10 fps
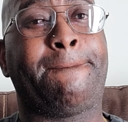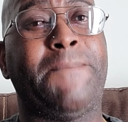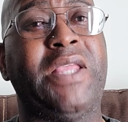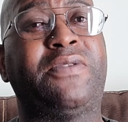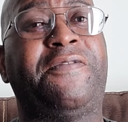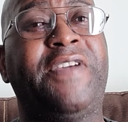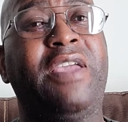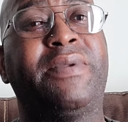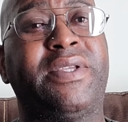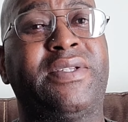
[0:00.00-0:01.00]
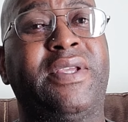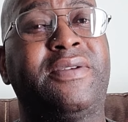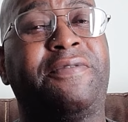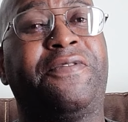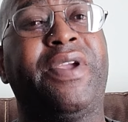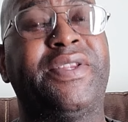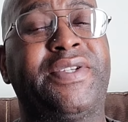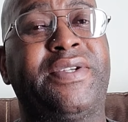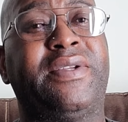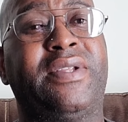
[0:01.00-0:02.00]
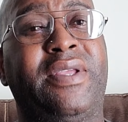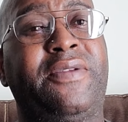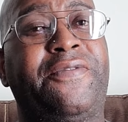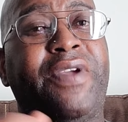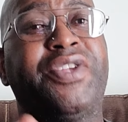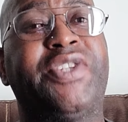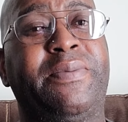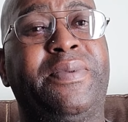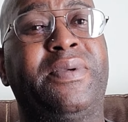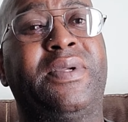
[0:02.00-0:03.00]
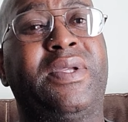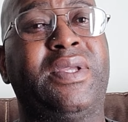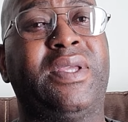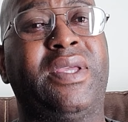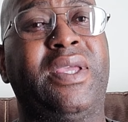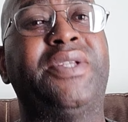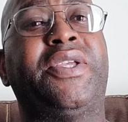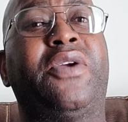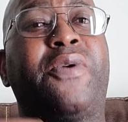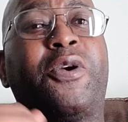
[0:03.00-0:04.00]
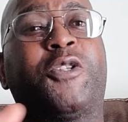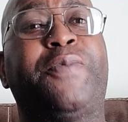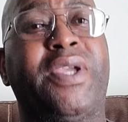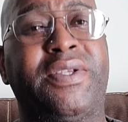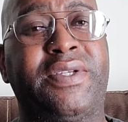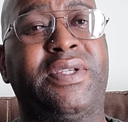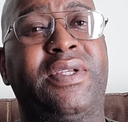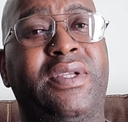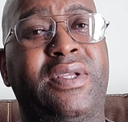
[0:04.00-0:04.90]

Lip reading: into families, into friends, into friendship, into your workspace,